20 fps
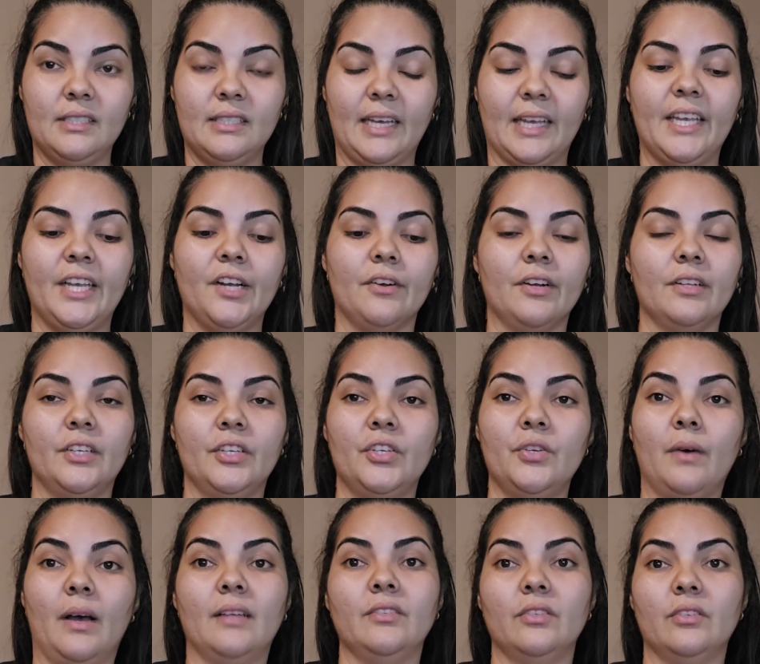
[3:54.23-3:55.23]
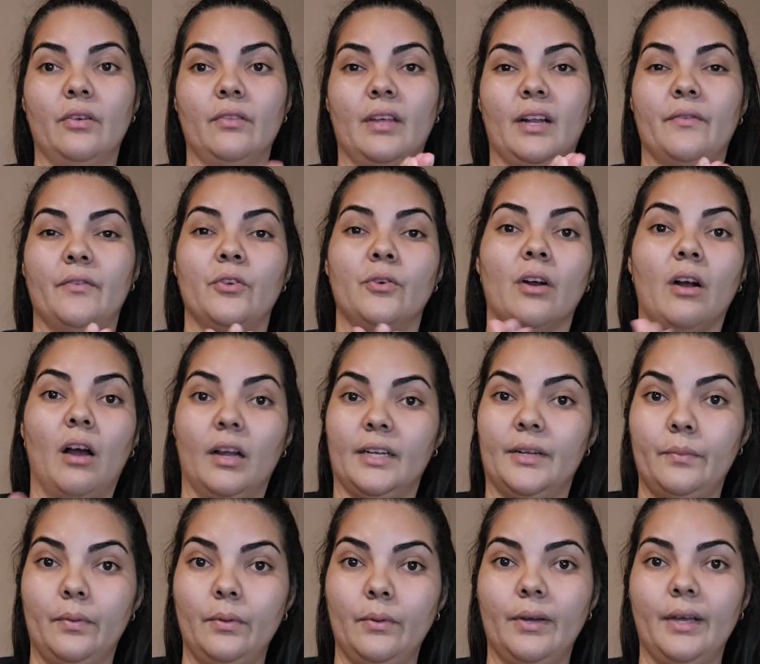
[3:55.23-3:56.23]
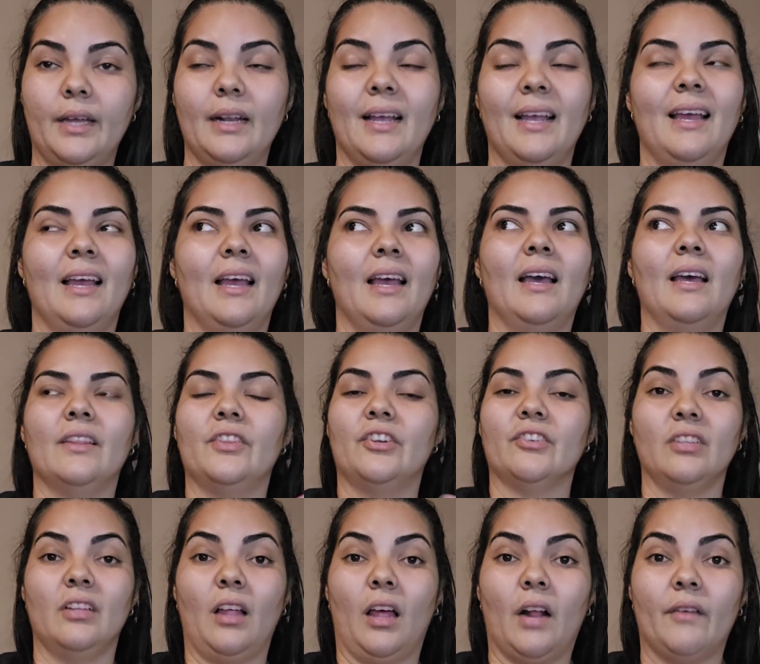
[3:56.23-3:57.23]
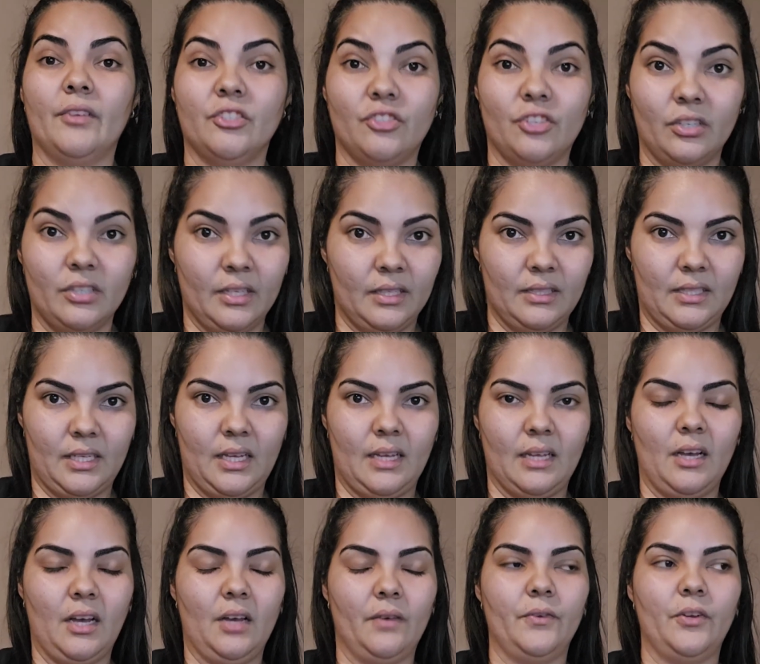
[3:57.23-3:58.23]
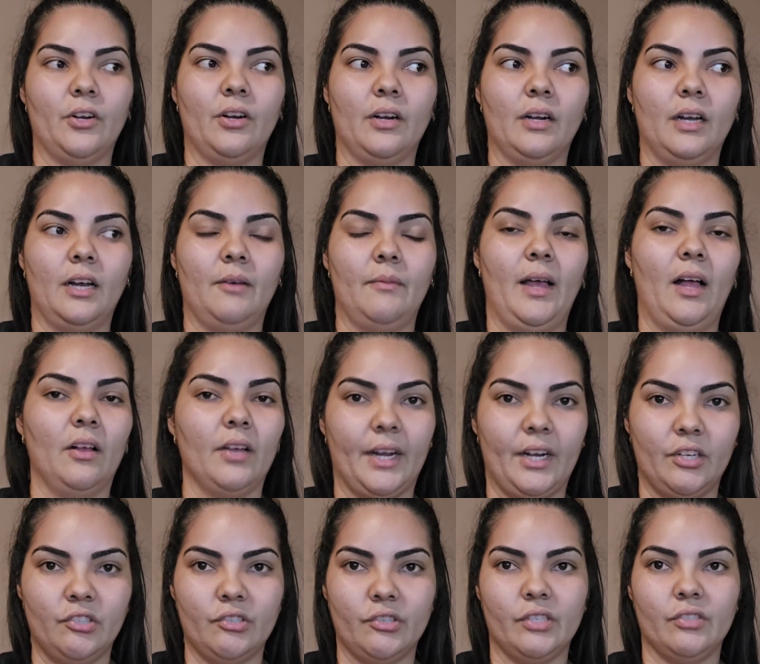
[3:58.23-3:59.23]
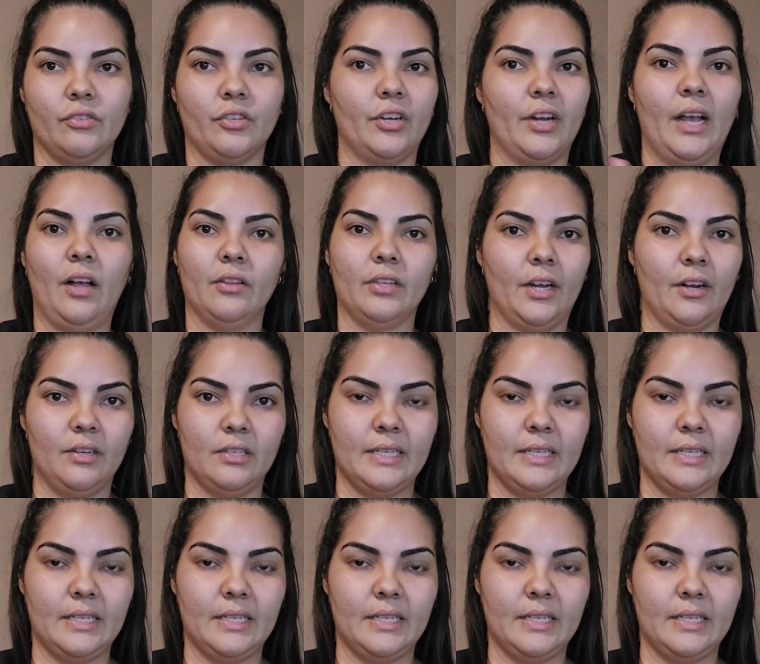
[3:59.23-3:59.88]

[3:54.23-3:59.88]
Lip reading: Like here in the US, that if you are unemployed, there's a lot of uncertainty of your healthcare insurance or your healthcare in